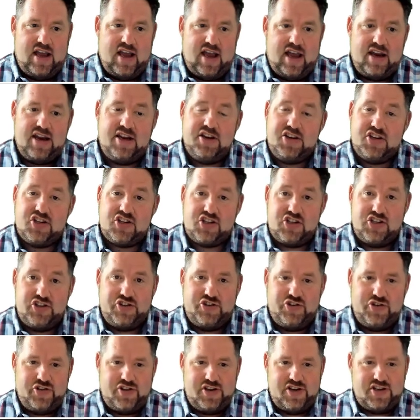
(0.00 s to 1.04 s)
In addition
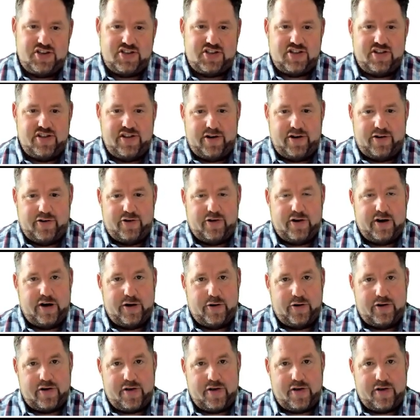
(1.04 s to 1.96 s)
to this, there are ordering